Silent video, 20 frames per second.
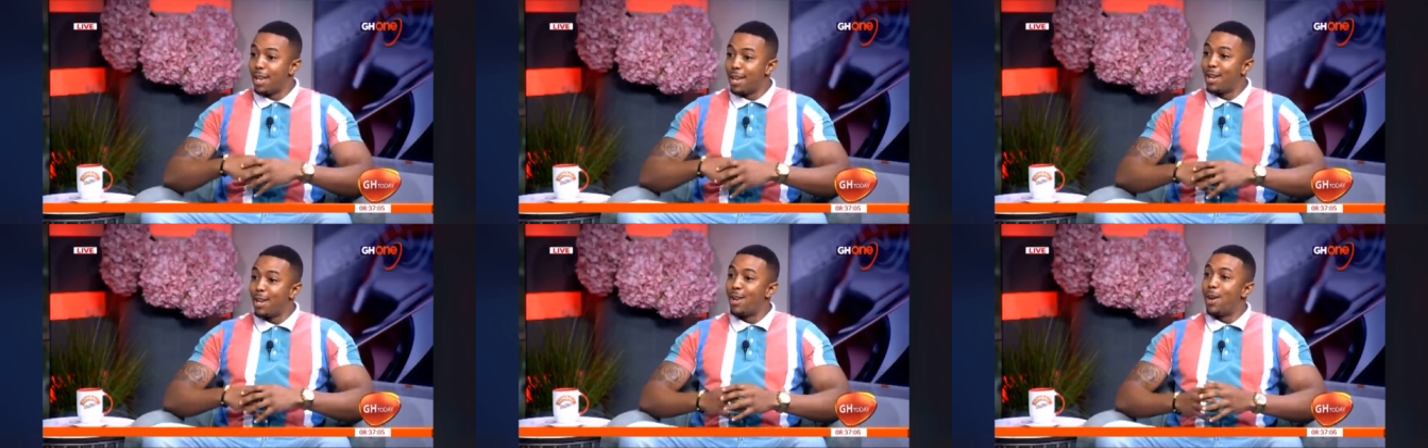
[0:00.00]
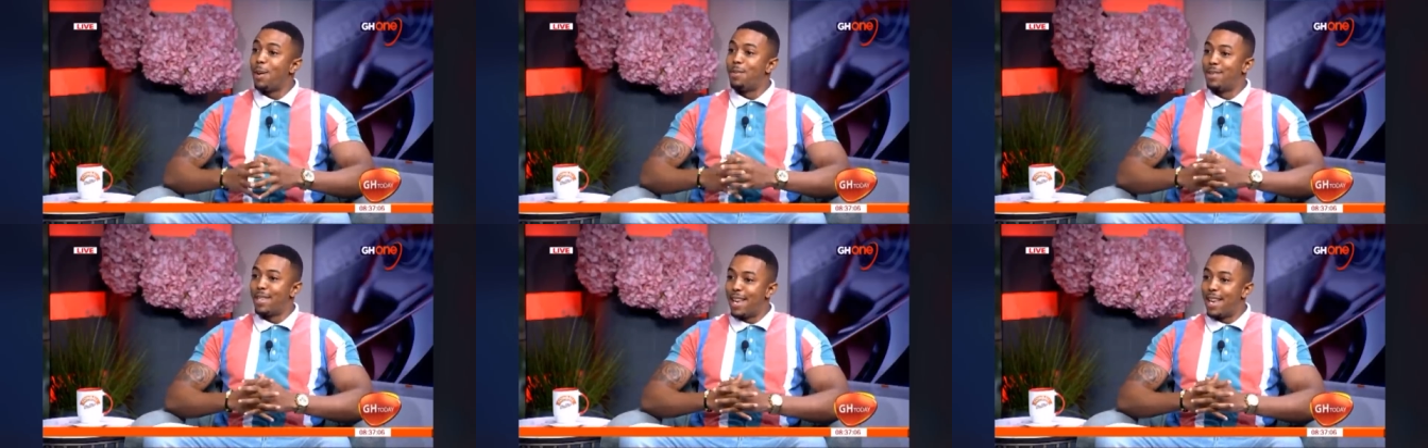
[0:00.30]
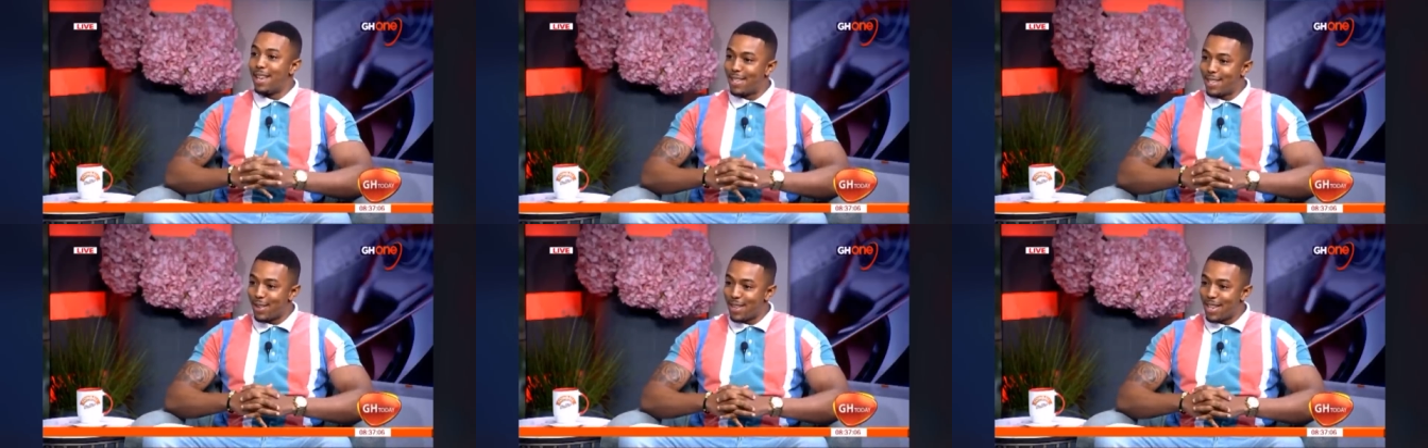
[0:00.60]
Okay. You know what I'm
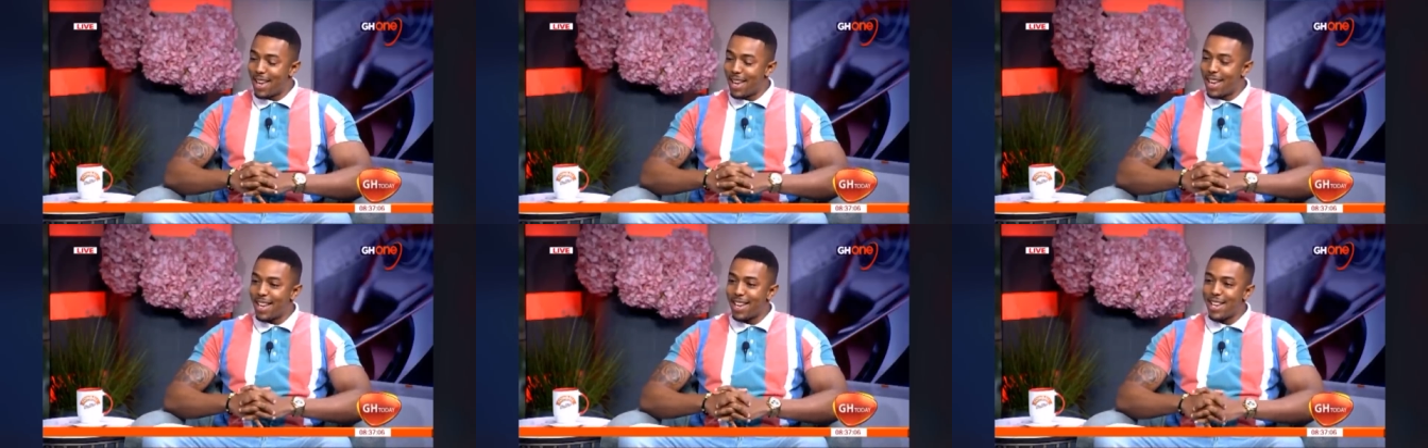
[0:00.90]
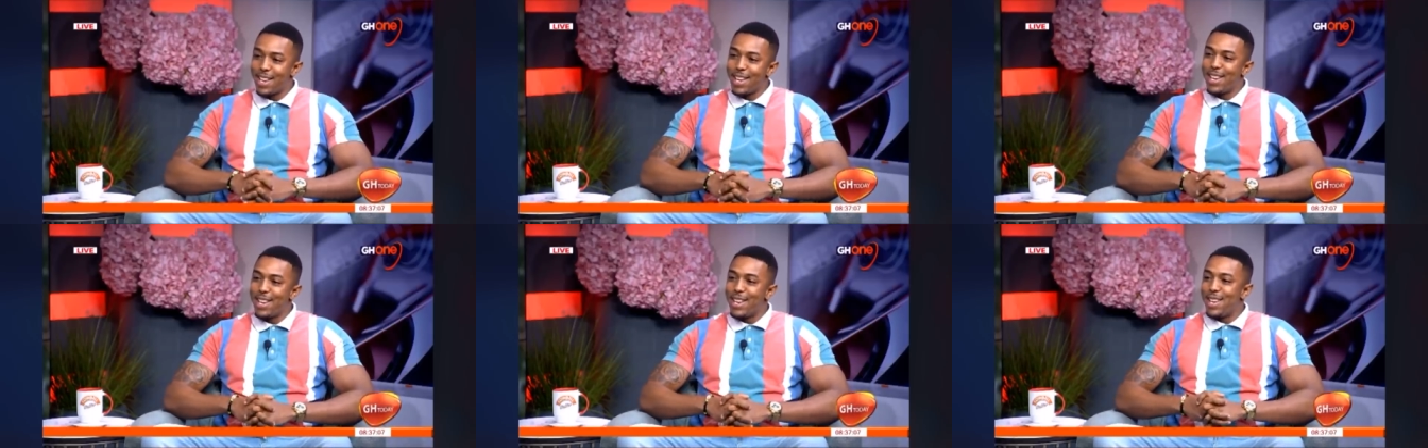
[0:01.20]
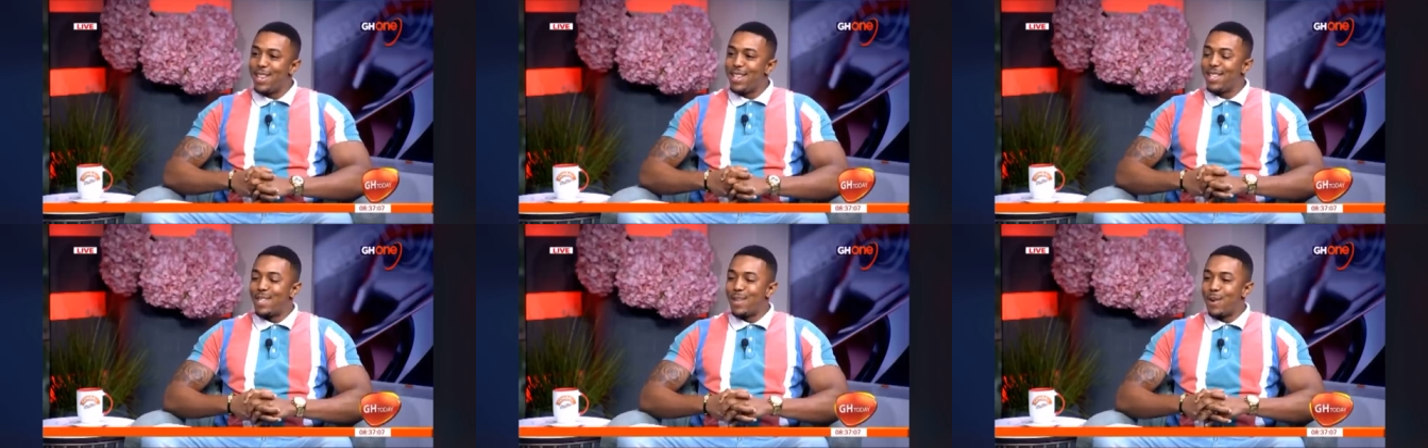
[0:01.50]
saying? So yeah, okay.
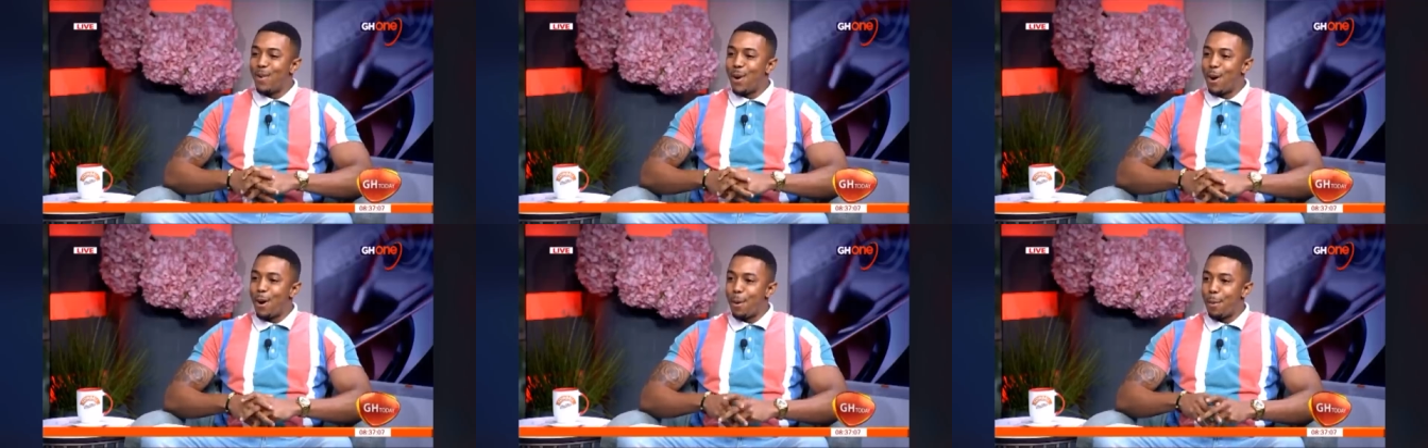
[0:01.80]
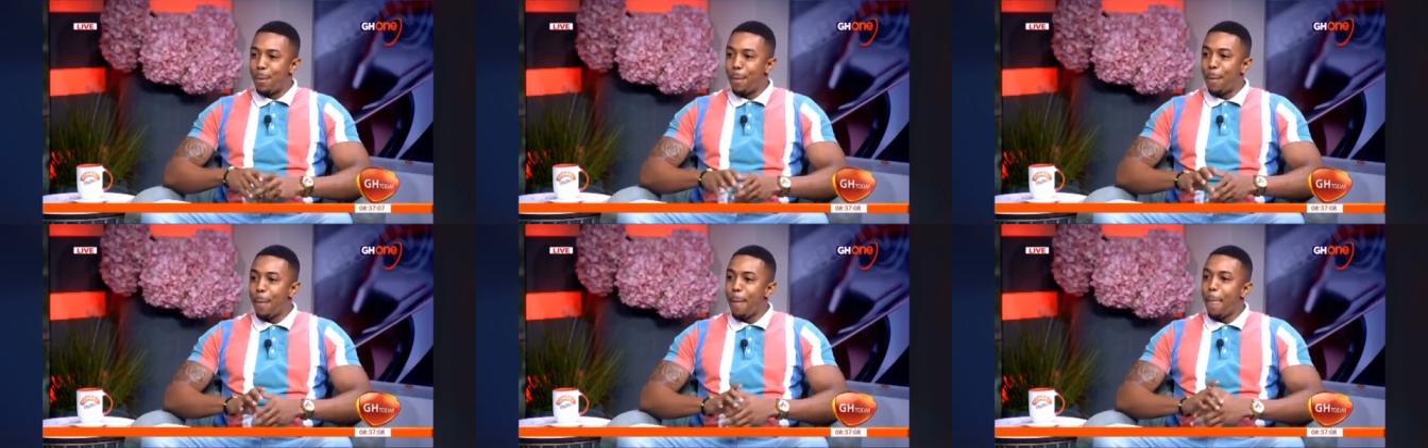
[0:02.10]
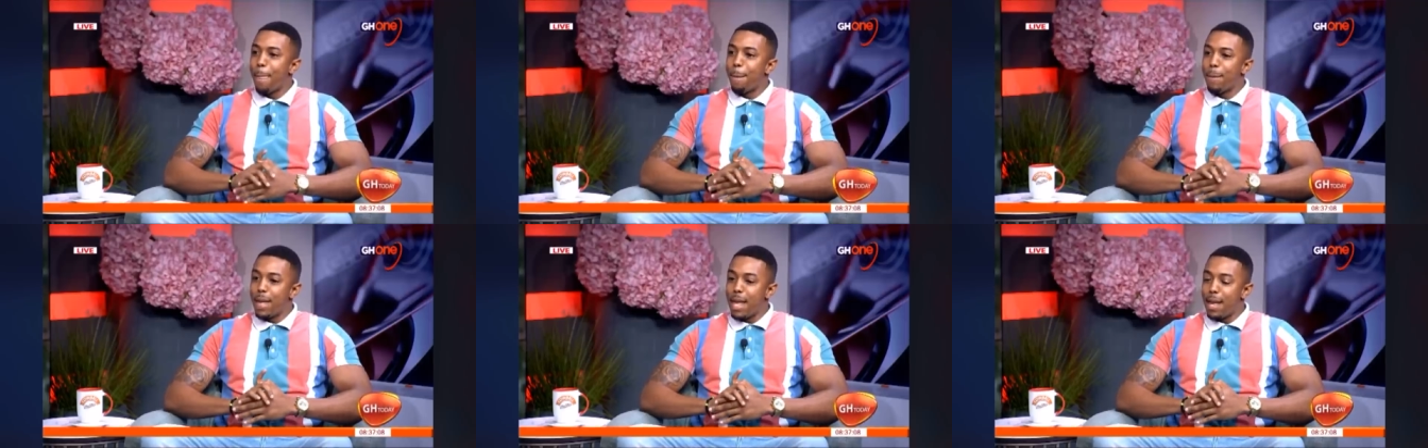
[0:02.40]
so um,
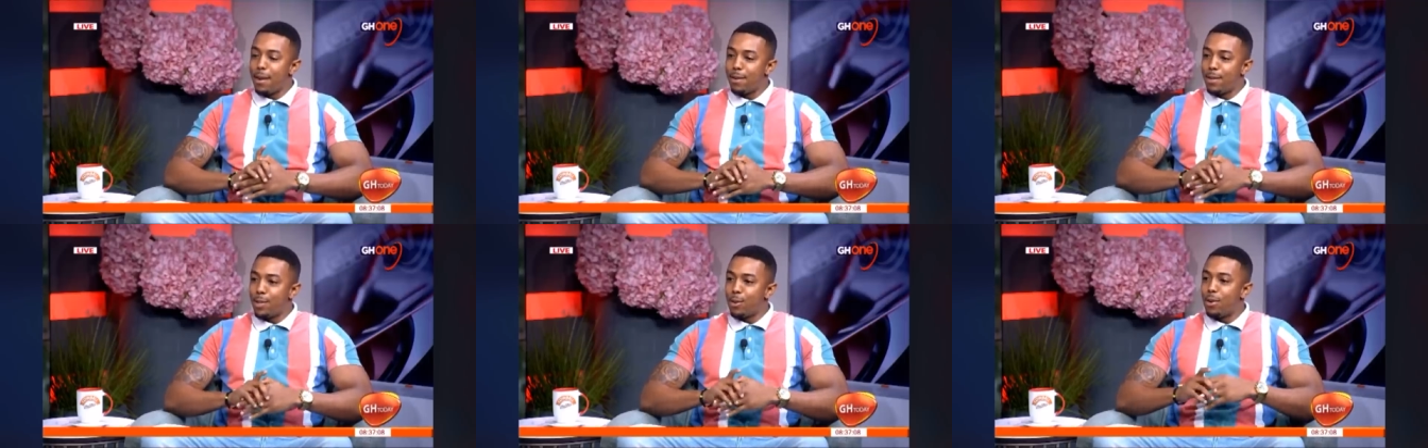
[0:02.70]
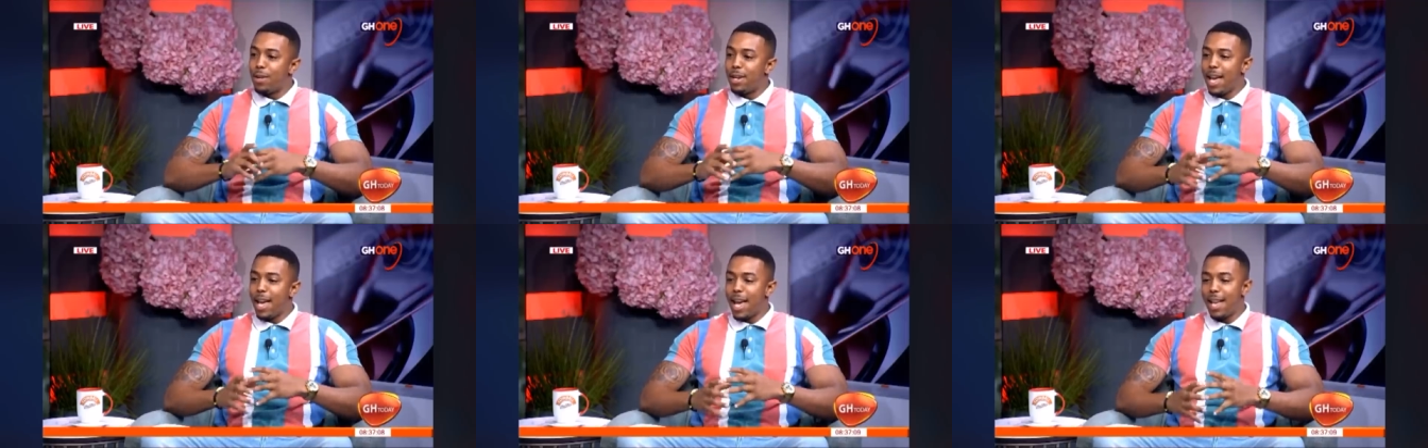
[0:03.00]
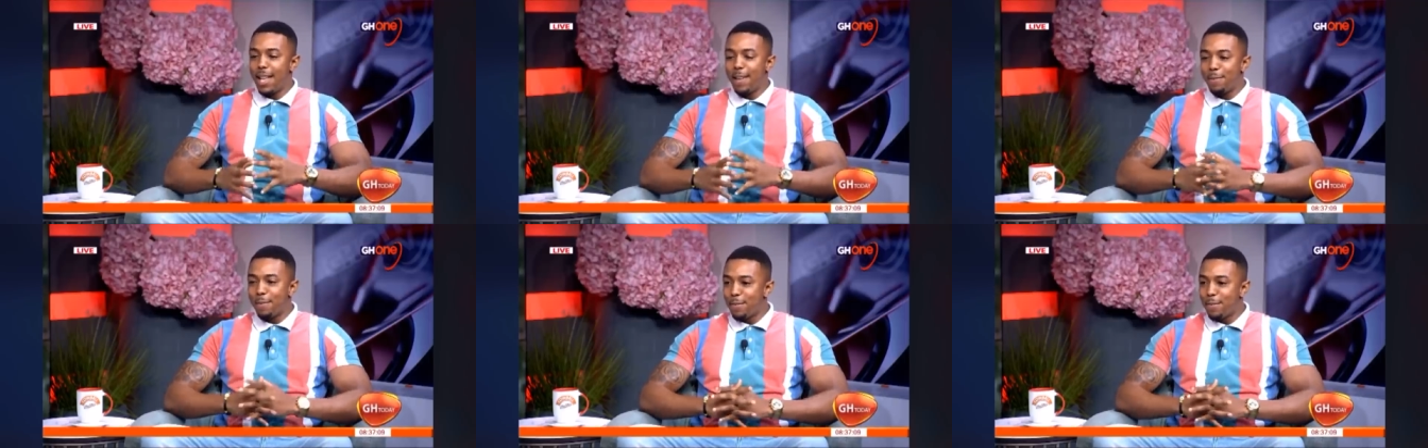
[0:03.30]
yeah, I was doing
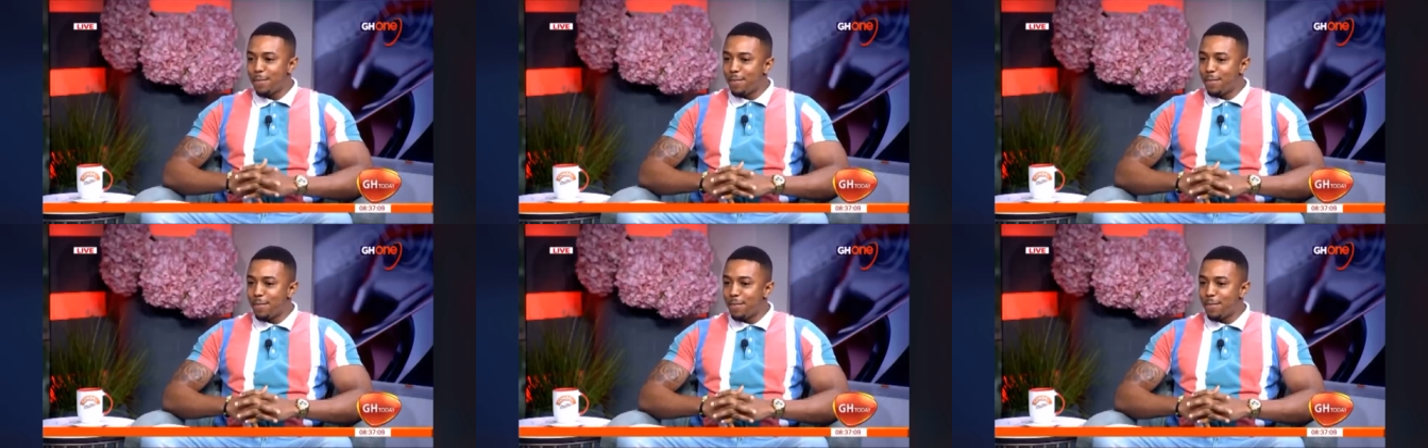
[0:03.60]
that.